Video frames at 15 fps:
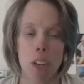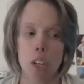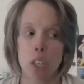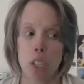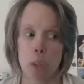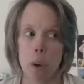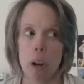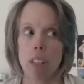
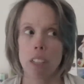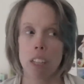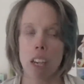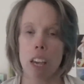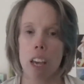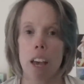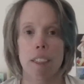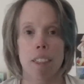So I'll link
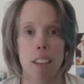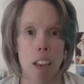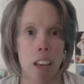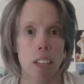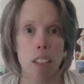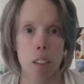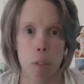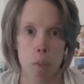it at the
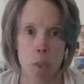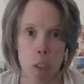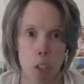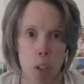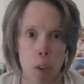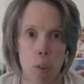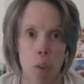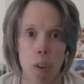end of the video